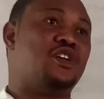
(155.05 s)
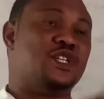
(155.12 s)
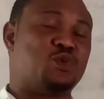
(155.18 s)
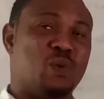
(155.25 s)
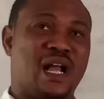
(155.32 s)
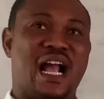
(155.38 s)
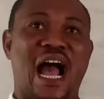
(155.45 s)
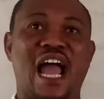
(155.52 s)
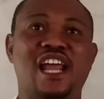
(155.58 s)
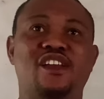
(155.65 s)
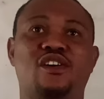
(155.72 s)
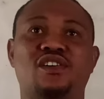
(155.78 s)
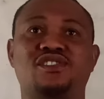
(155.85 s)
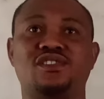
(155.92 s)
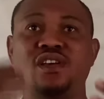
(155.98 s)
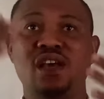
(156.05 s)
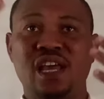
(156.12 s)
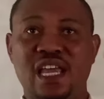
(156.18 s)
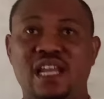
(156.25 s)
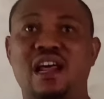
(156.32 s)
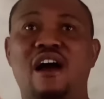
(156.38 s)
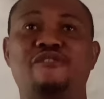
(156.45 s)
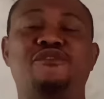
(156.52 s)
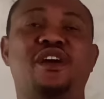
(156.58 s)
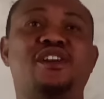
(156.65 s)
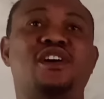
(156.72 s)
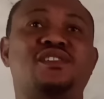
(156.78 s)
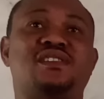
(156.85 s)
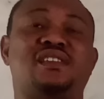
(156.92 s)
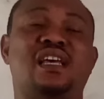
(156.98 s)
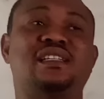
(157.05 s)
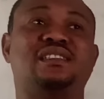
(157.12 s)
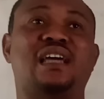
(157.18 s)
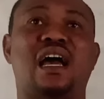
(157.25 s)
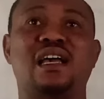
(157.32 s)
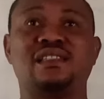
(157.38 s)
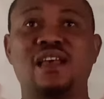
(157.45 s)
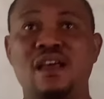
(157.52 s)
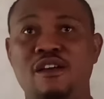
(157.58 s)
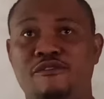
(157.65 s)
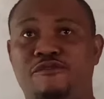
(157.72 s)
It will guide us in our various centers.